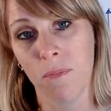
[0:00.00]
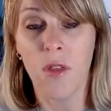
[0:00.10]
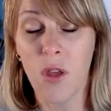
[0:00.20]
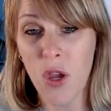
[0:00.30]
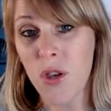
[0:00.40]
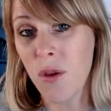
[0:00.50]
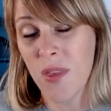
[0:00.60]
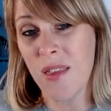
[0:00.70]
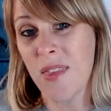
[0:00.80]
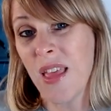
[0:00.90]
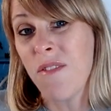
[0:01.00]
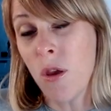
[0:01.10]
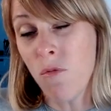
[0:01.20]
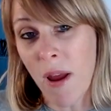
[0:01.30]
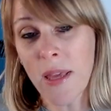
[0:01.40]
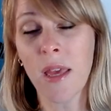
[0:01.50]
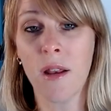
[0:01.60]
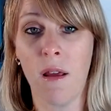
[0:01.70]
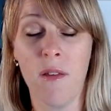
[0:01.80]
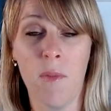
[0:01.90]
The good news is that if you
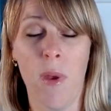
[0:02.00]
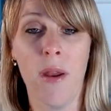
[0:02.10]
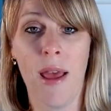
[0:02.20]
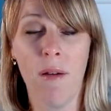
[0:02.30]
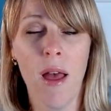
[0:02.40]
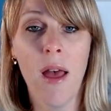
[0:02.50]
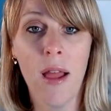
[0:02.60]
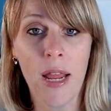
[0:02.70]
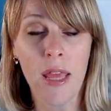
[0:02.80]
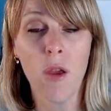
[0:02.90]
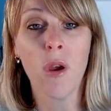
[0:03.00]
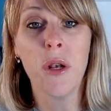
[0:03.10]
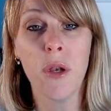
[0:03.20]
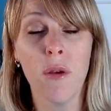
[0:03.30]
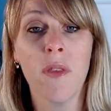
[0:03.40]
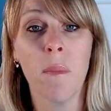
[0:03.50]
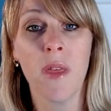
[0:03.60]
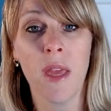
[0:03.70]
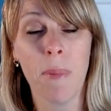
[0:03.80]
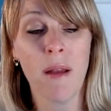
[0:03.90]
recognise burnout early, you can do
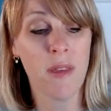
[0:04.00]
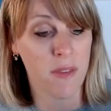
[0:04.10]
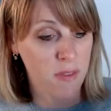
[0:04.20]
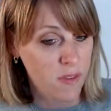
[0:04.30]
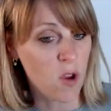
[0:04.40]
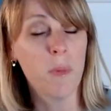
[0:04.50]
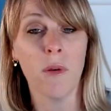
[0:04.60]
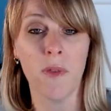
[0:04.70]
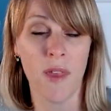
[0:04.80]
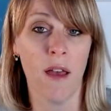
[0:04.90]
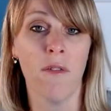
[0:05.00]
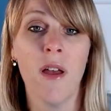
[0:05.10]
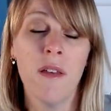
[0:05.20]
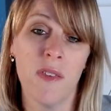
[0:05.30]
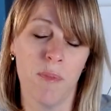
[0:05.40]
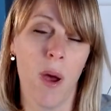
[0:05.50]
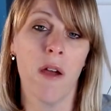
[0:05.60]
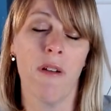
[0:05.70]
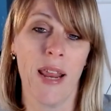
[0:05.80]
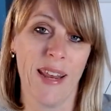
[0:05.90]
something about it to stop yourself
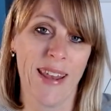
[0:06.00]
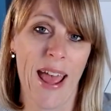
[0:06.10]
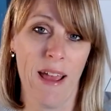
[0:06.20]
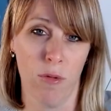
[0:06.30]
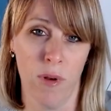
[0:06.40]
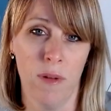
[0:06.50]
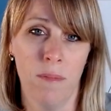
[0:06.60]
spiralling down.